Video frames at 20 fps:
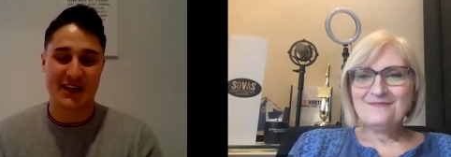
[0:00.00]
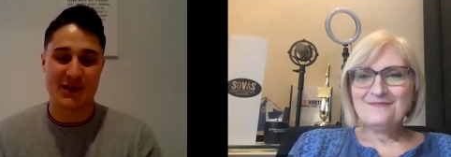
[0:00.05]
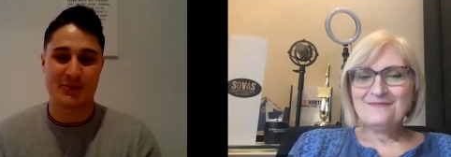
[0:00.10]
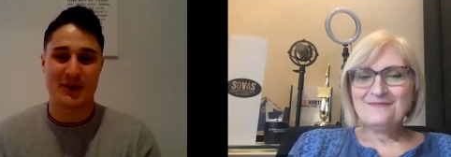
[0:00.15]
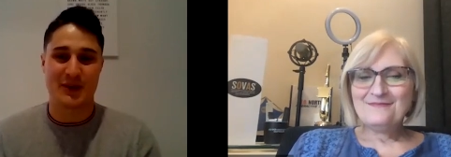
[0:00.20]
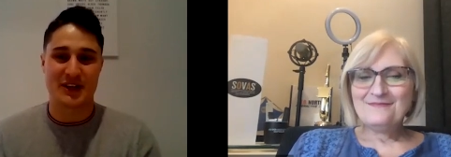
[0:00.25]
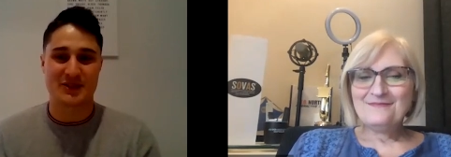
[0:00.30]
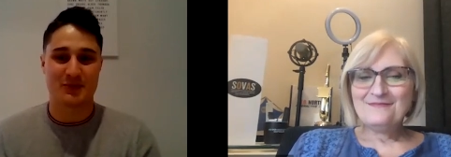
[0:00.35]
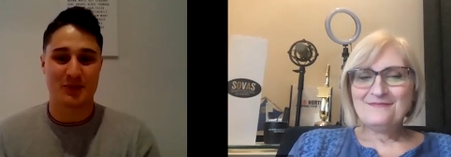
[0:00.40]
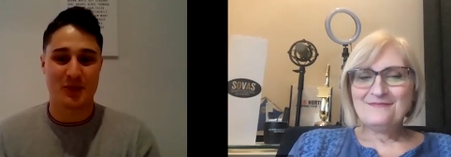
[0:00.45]
Speaker 1: take a
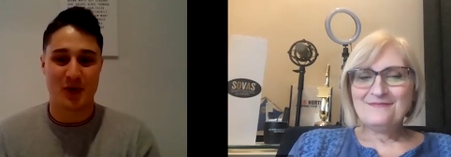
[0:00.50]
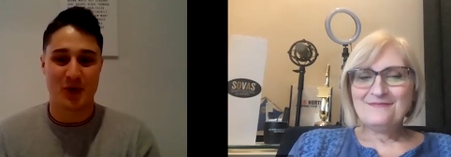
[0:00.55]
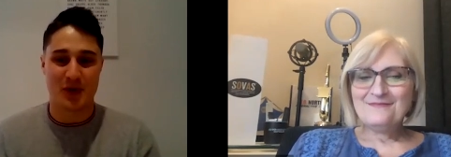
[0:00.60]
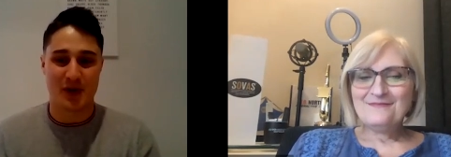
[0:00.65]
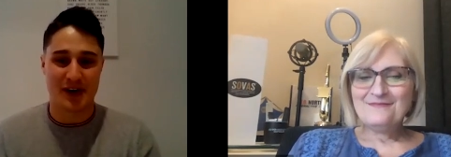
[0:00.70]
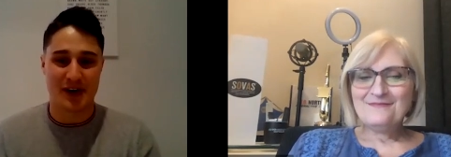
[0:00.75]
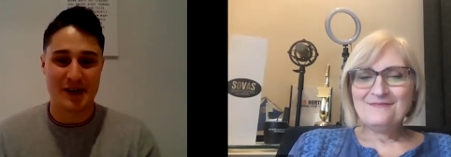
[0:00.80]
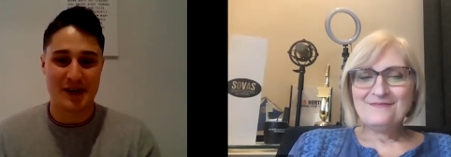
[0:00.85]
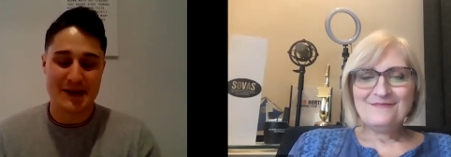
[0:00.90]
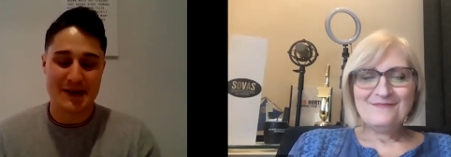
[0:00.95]
much
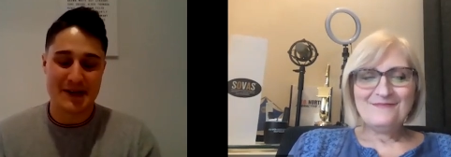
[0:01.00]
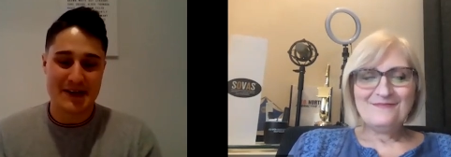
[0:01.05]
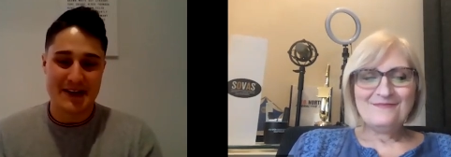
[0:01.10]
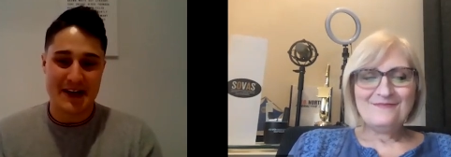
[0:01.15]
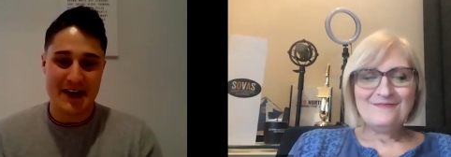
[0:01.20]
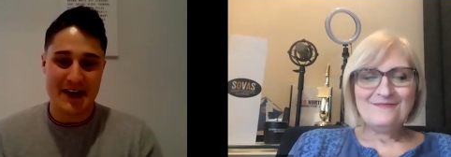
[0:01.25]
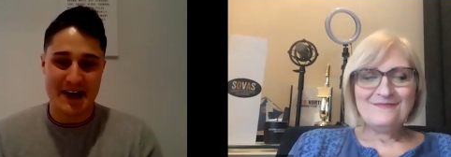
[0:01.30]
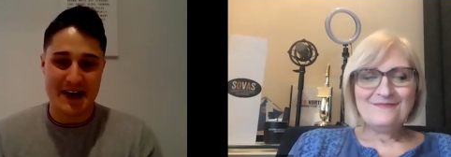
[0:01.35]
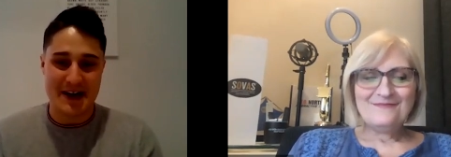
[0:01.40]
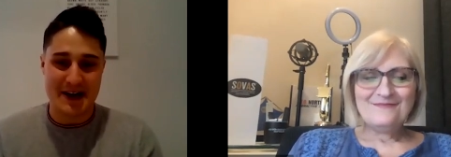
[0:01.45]
more,
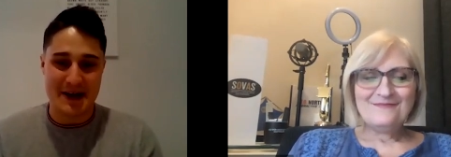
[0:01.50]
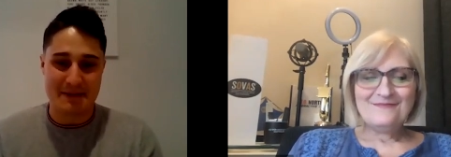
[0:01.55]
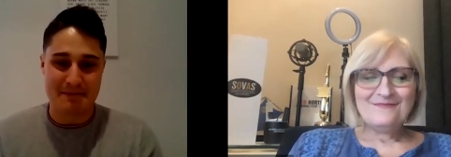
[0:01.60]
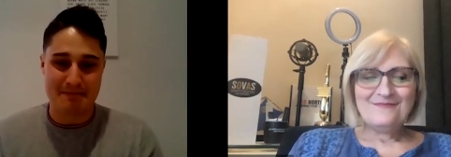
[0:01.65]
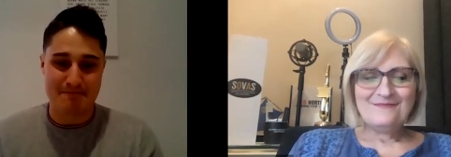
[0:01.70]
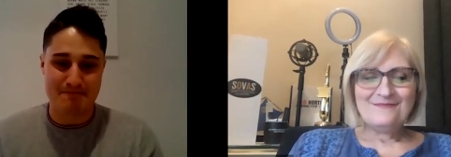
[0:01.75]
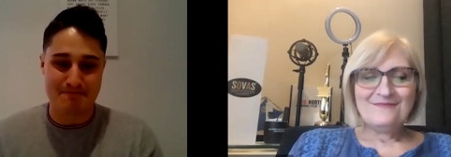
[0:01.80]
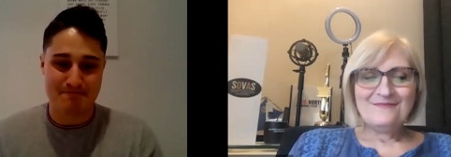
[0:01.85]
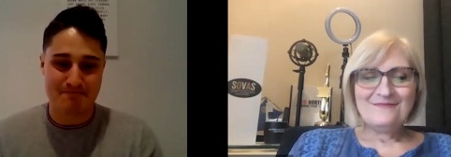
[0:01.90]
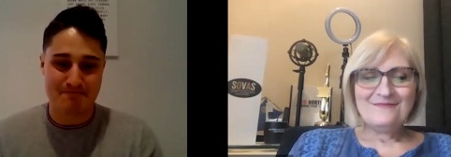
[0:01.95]

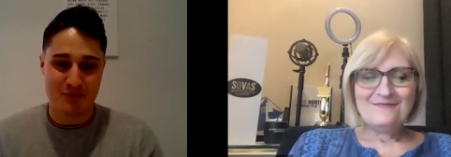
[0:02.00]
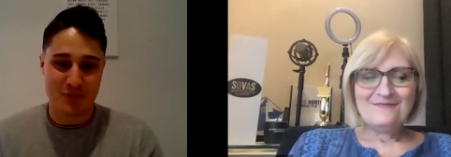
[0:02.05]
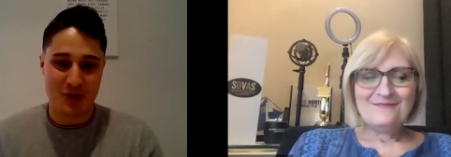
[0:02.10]
um,